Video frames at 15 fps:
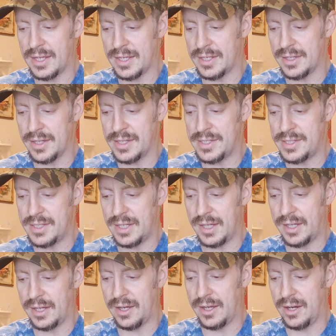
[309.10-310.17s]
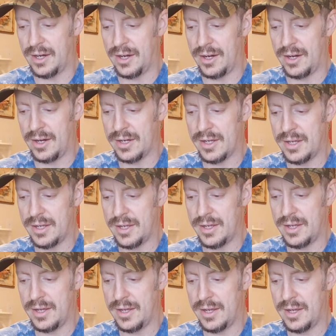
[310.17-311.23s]
let's see here.
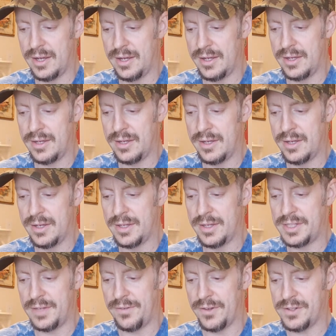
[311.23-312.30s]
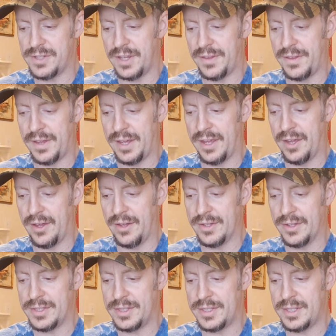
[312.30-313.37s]
See if there's anything
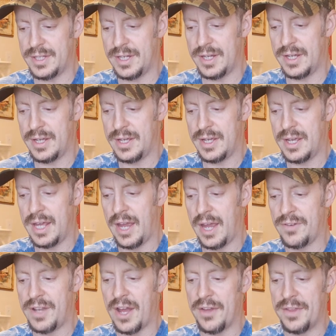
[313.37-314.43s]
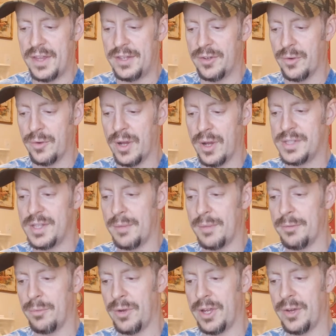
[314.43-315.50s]
else. Every now and then you'll run into something
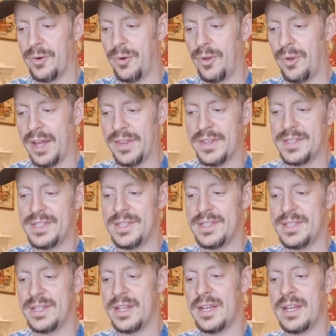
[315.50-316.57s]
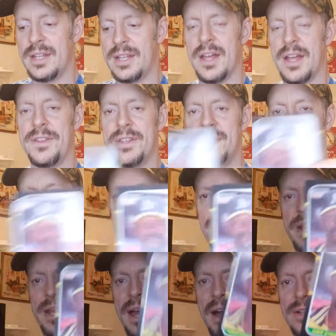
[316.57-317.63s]
pretty cool. Like this is nothing to
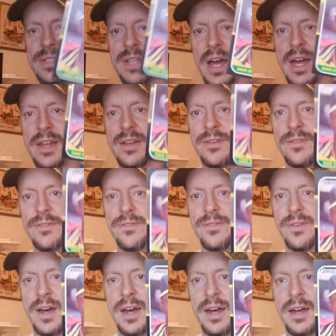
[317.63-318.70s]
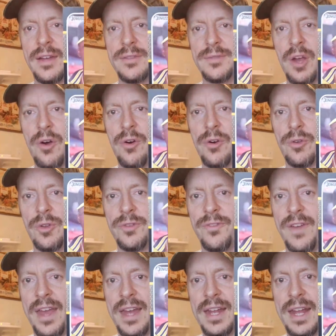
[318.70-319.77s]
anybody outside of, Oakland
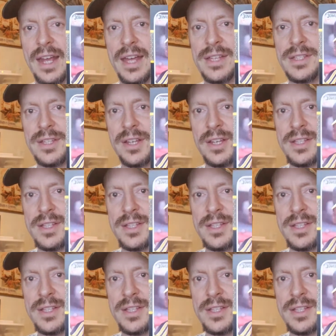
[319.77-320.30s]
fan, I guess you could